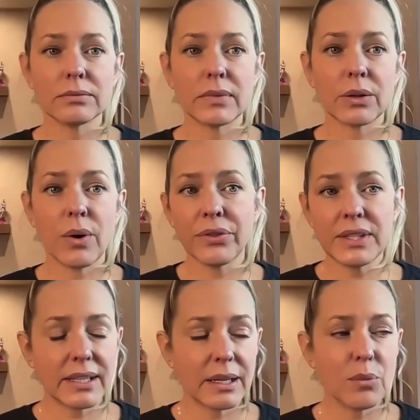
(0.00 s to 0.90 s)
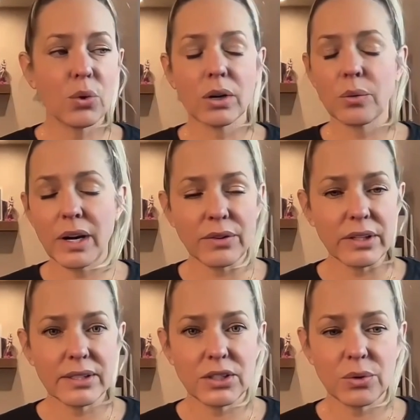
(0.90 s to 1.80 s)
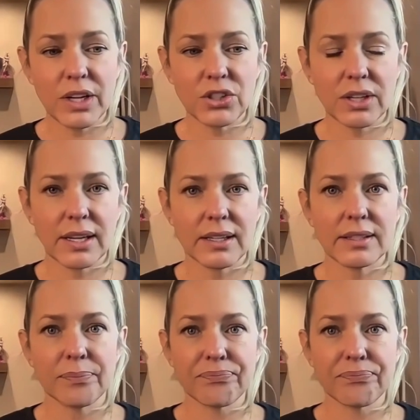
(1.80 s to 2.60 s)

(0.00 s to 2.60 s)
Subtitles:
I don't want this anymore, or whatever the situation is,